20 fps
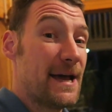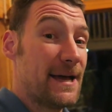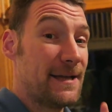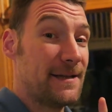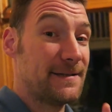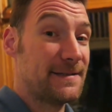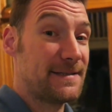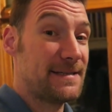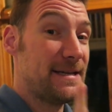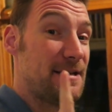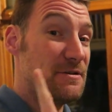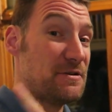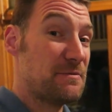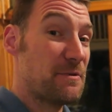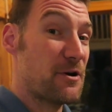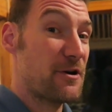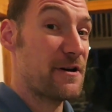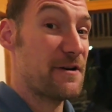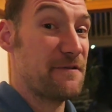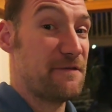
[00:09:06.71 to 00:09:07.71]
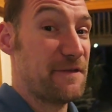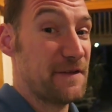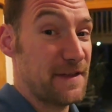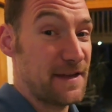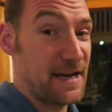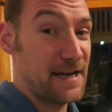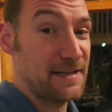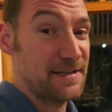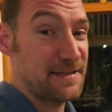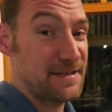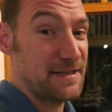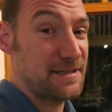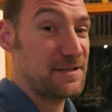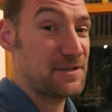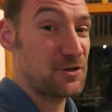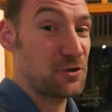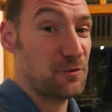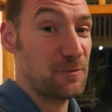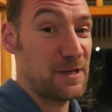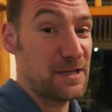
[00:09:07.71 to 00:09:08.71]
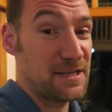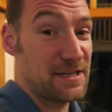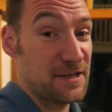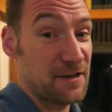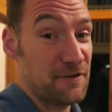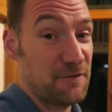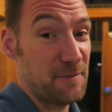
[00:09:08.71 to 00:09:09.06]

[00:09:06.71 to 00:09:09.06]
And I'll see you tomorrow for the next installment